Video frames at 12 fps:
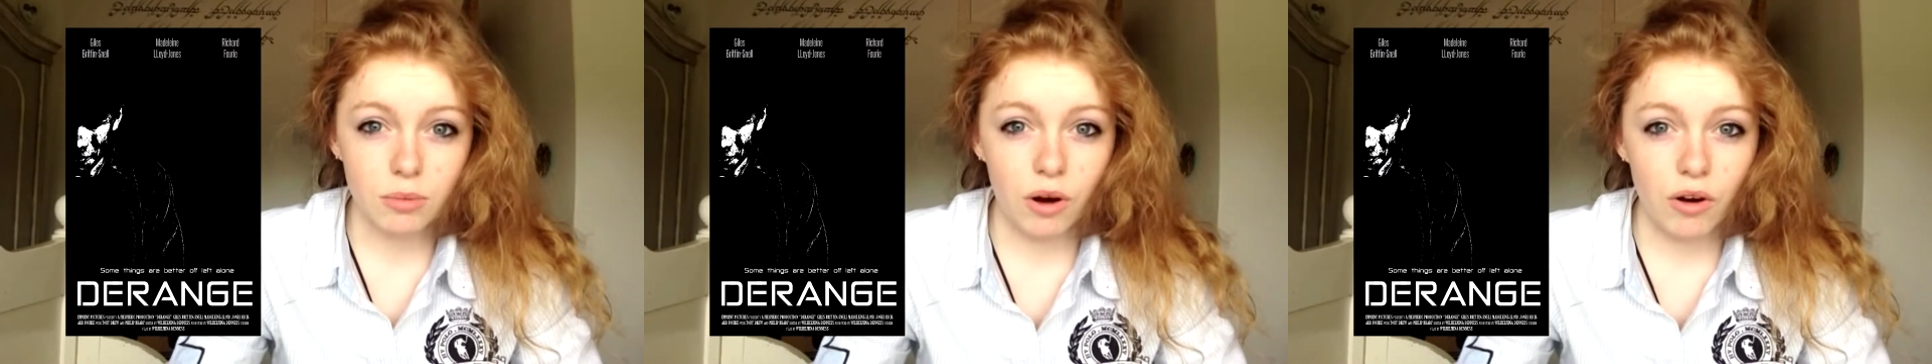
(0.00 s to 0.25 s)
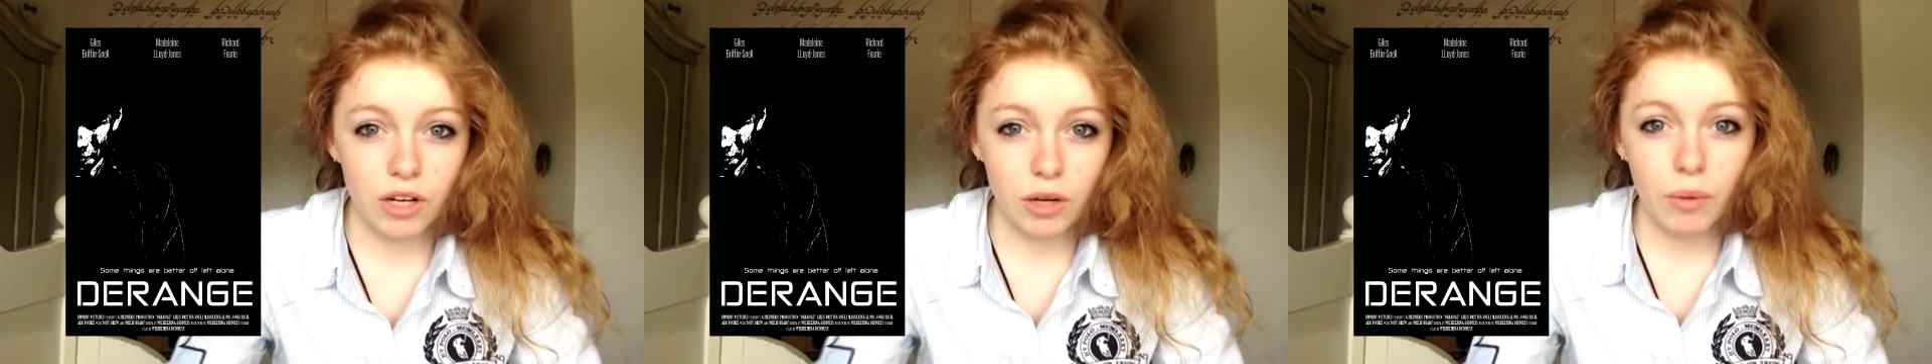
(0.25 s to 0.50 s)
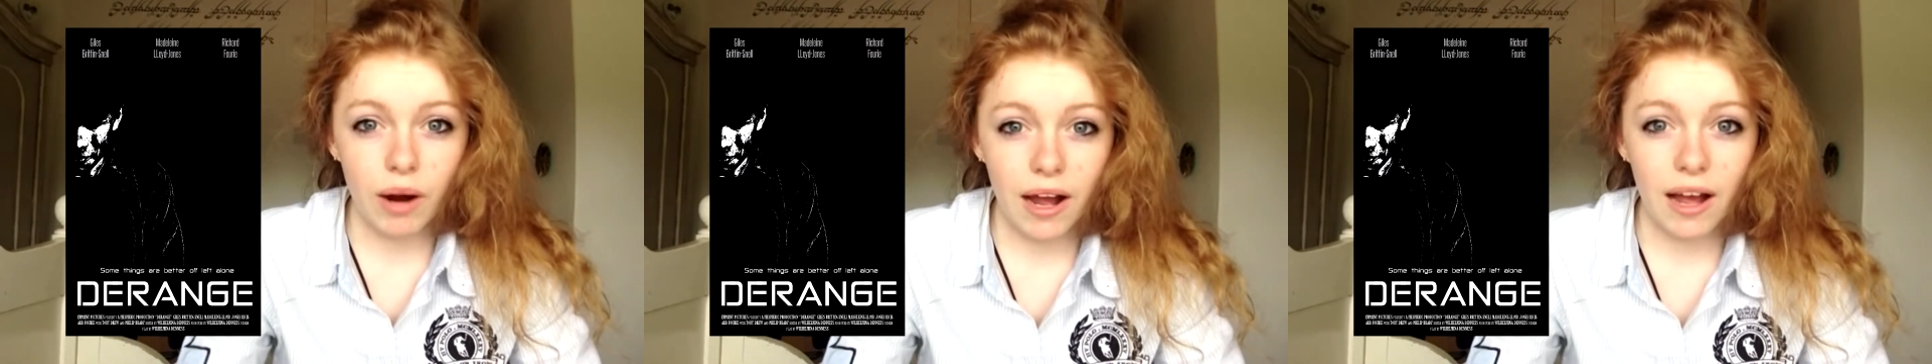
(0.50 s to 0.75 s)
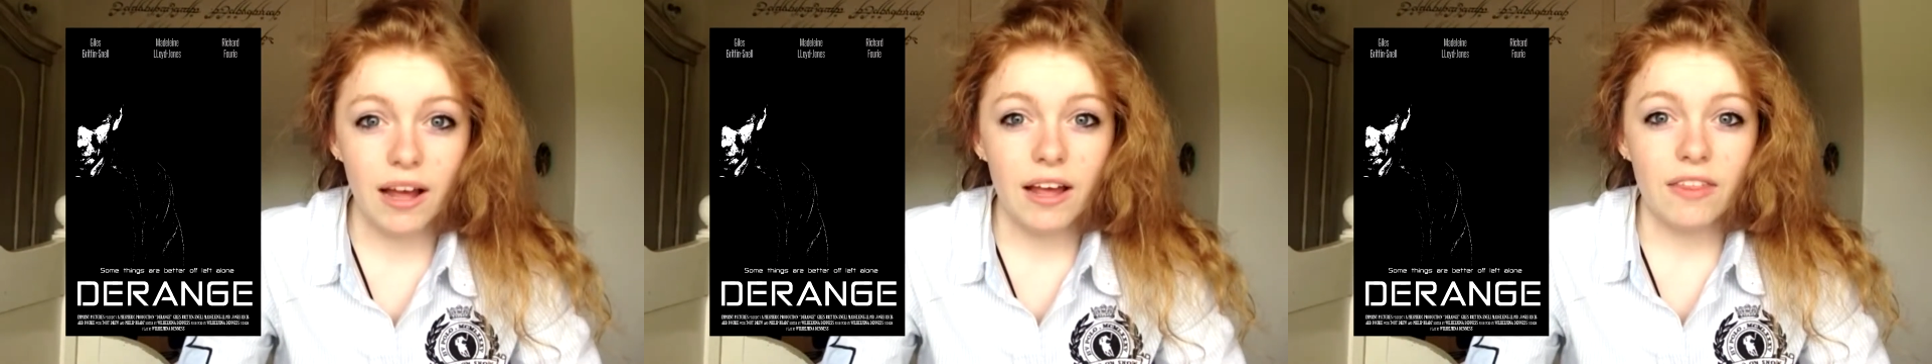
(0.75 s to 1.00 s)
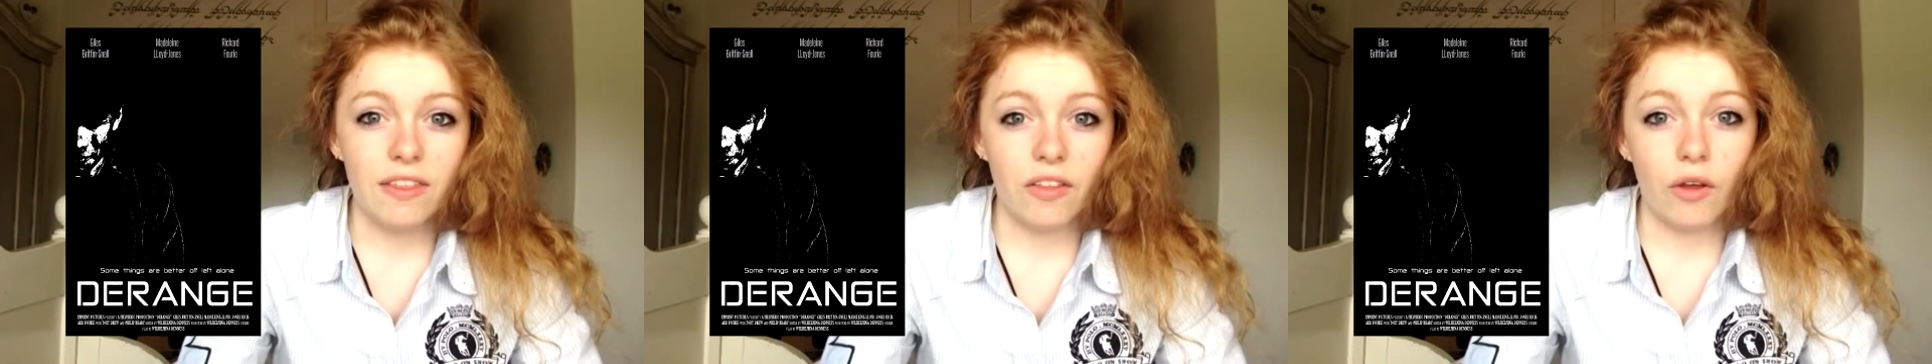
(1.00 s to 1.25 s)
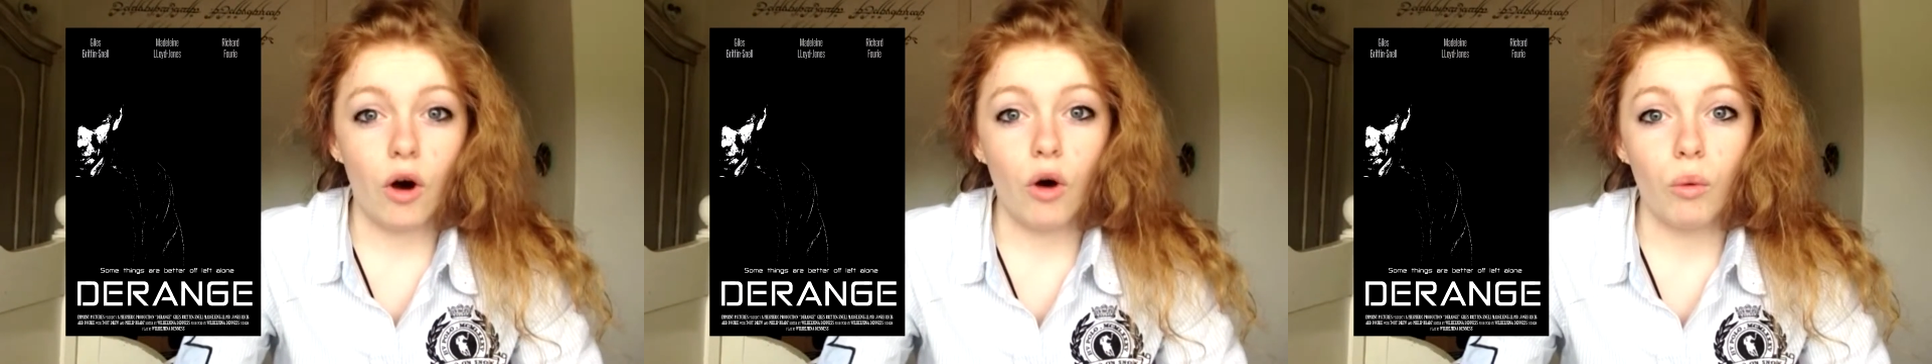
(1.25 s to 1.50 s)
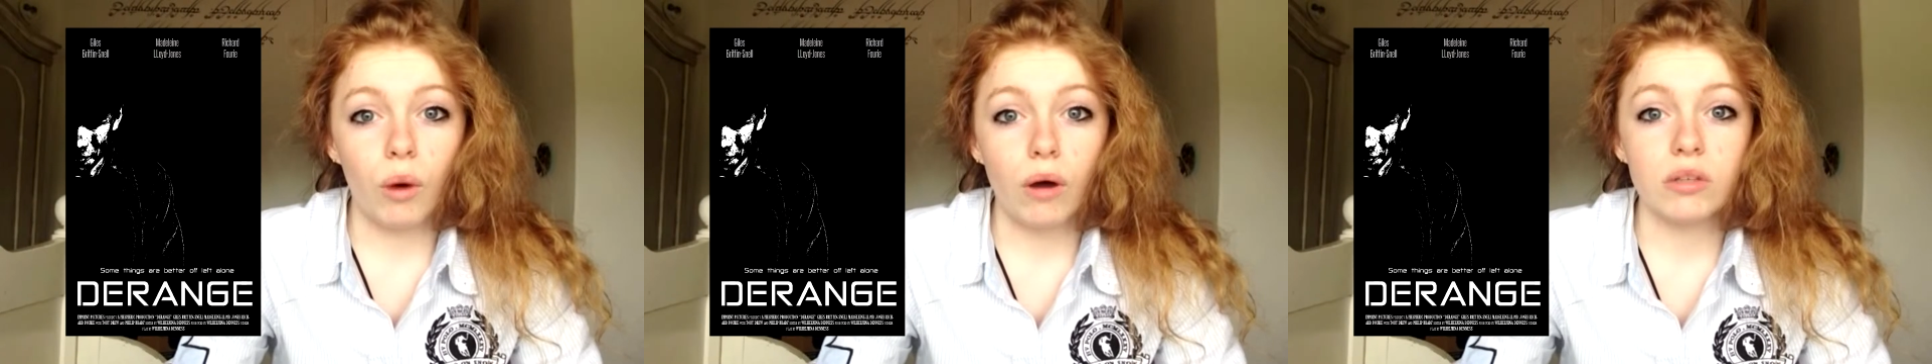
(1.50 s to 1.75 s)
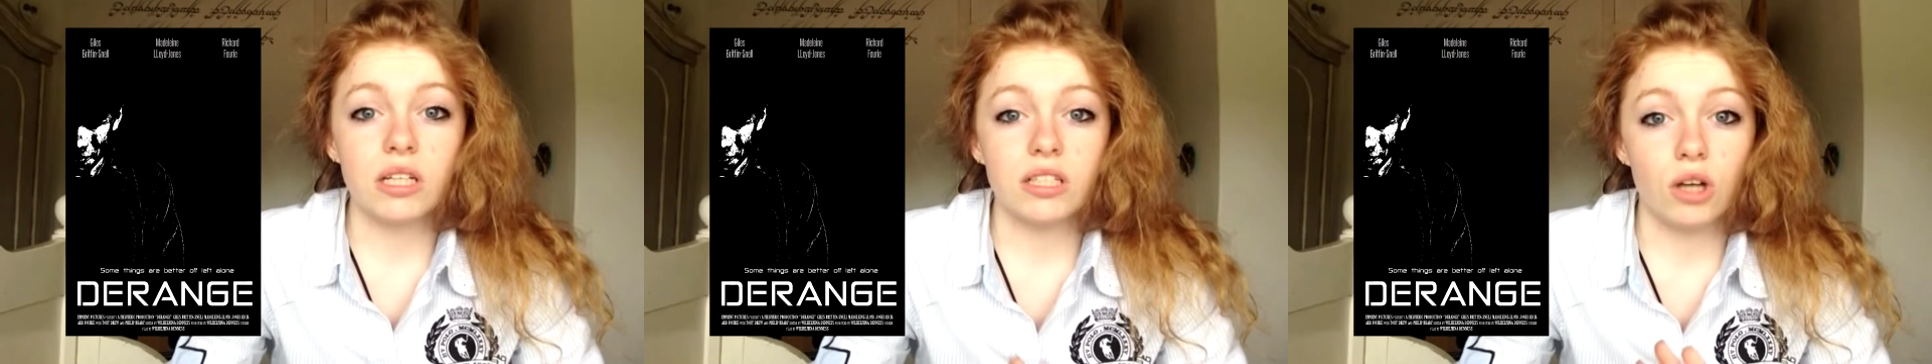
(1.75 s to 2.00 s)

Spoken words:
We're only aware that the whole world is